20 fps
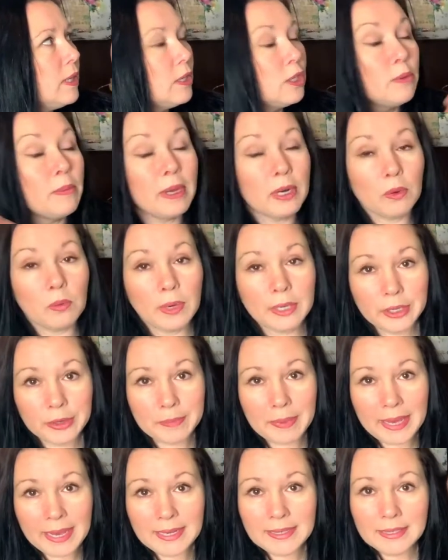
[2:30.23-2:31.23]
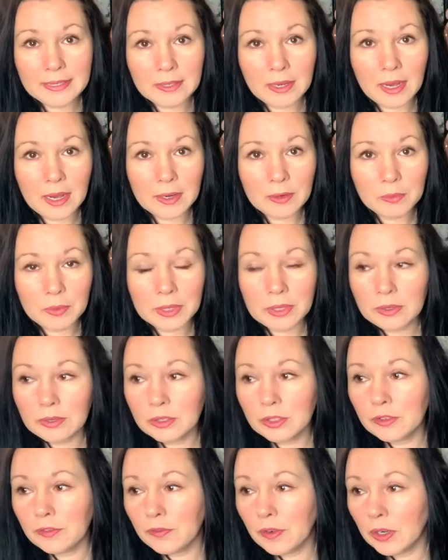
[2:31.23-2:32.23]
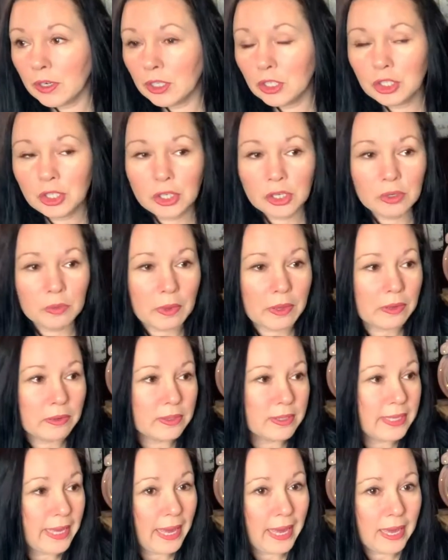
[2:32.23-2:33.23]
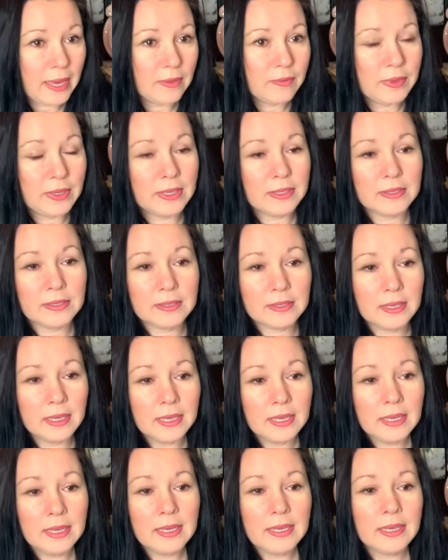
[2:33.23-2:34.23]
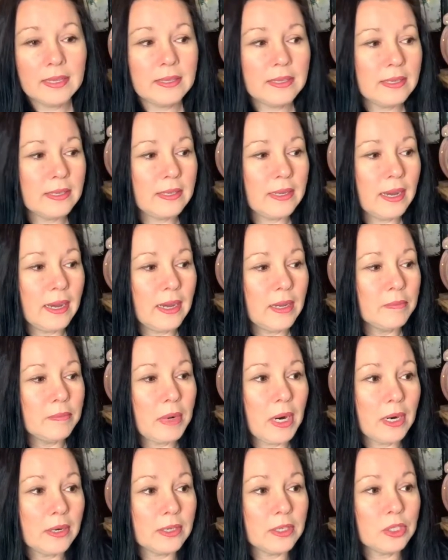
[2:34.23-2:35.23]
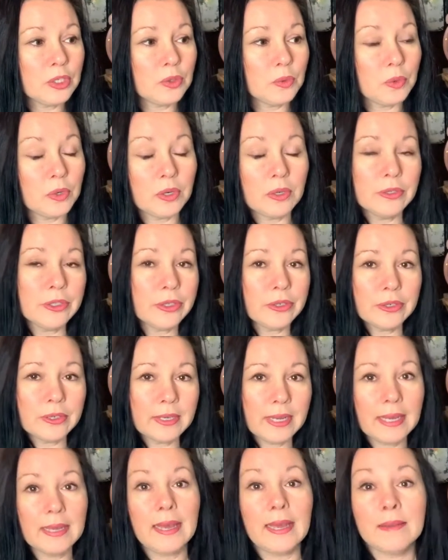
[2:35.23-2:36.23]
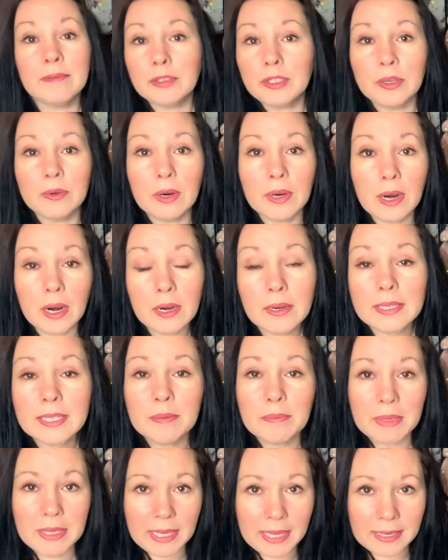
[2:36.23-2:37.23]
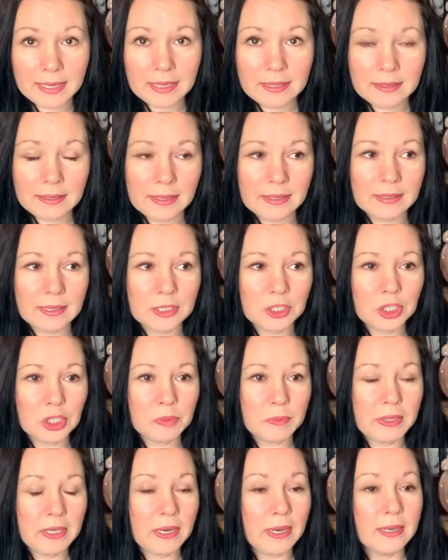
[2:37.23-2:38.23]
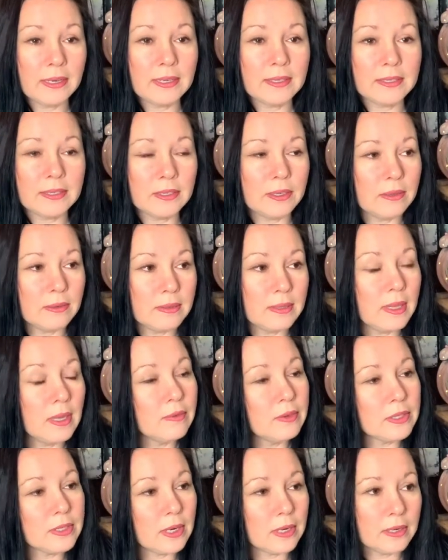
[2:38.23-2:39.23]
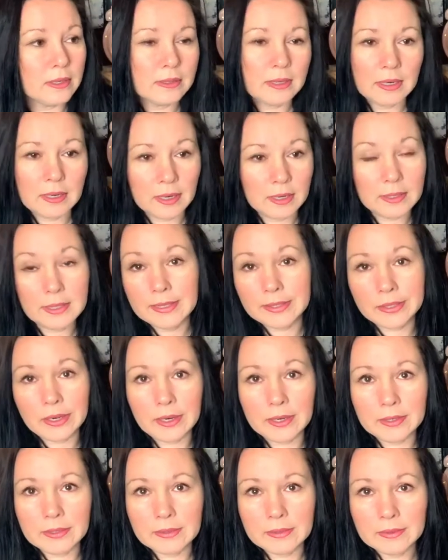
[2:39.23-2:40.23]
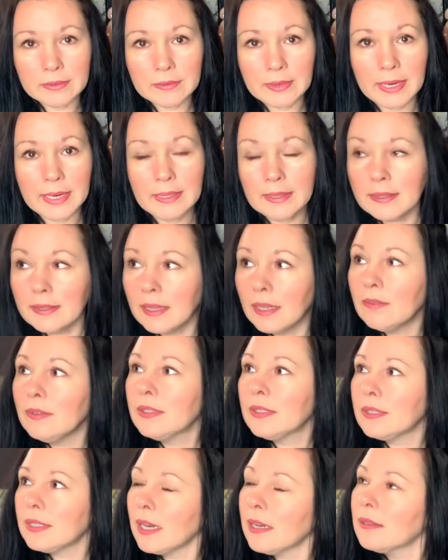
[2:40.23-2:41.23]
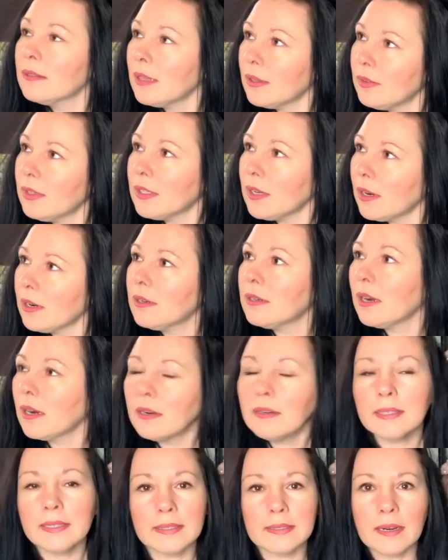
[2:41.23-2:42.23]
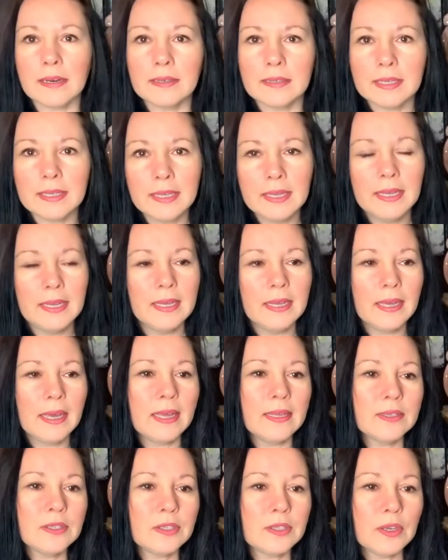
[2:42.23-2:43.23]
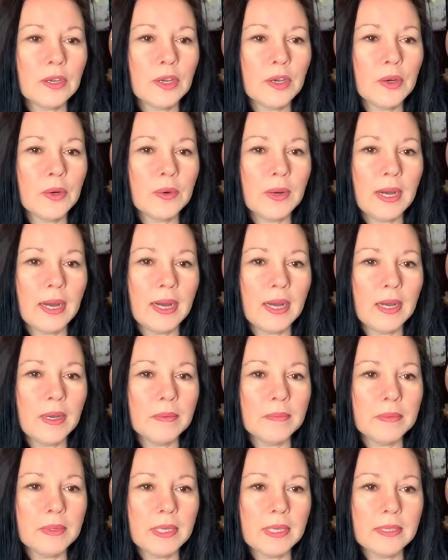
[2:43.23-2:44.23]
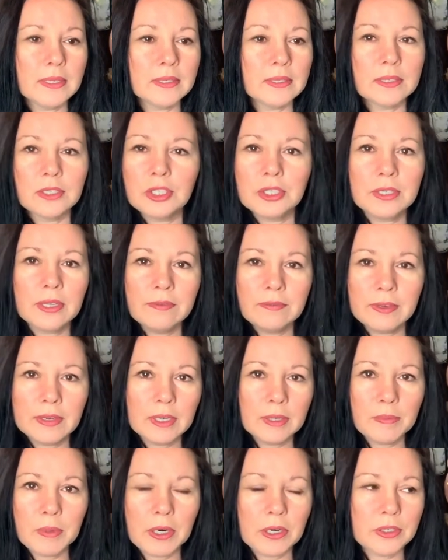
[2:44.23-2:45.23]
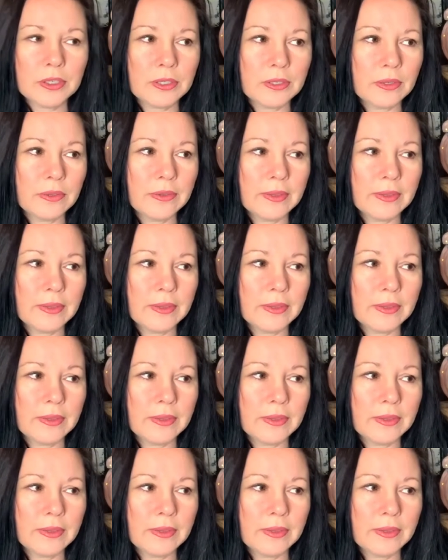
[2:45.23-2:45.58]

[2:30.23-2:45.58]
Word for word: no matter what you're painting on, whether it's furniture, whether it's canvas, in the um, artist world or you know art can be anything let's just be honest you know love is art art is art right love is yeah love is art art is art and so um, it is just a very personal